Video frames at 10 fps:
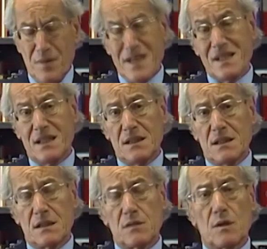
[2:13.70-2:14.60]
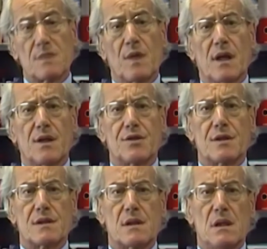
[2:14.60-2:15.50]
Basically there are two
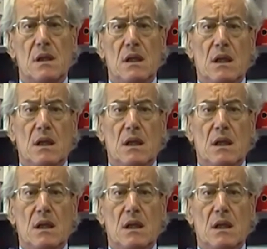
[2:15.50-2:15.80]
explanations.